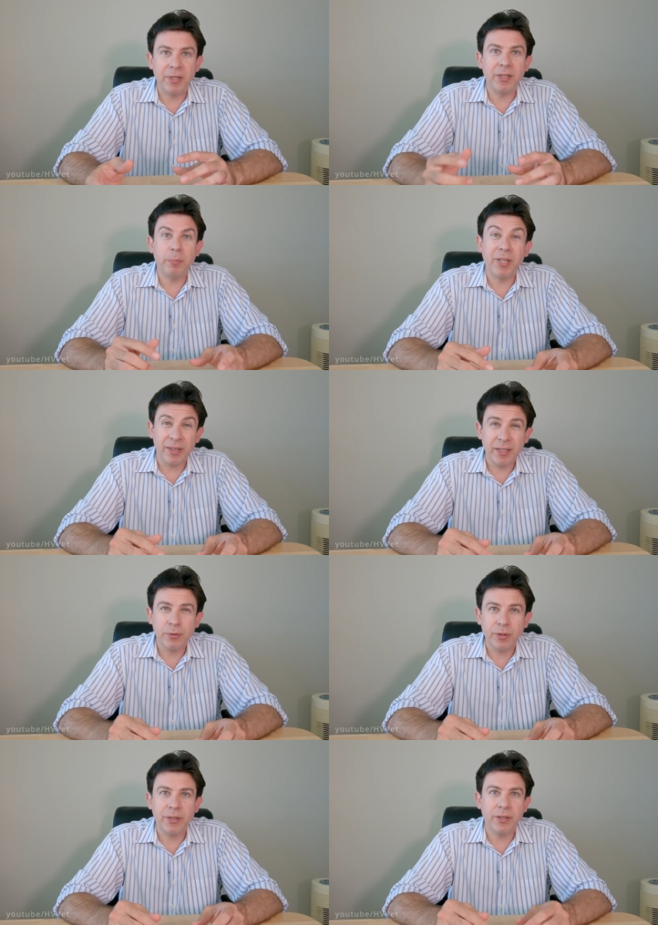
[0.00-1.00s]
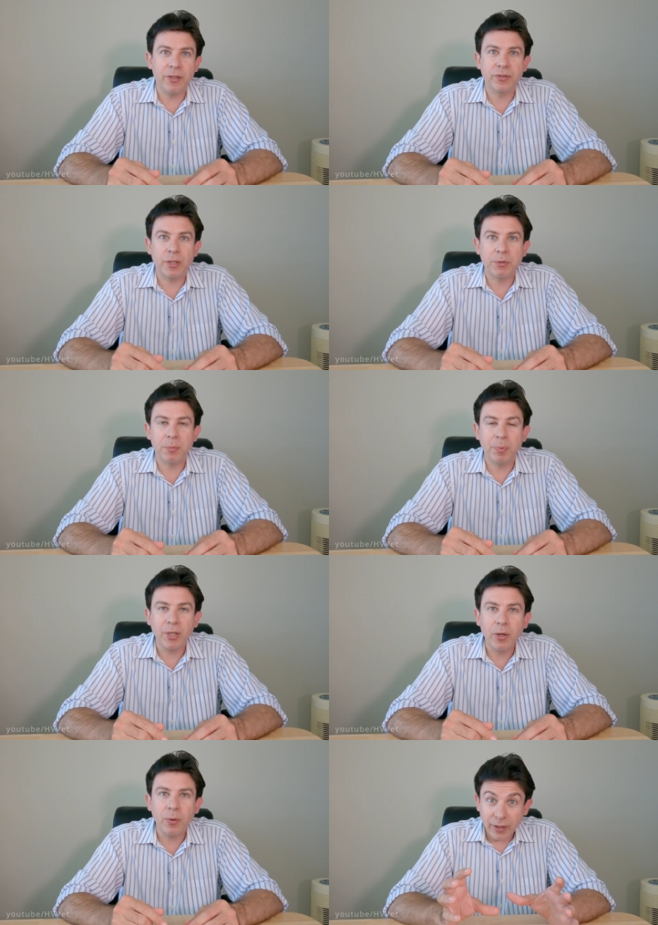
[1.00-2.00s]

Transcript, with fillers: and it'll be a link to it in the description below.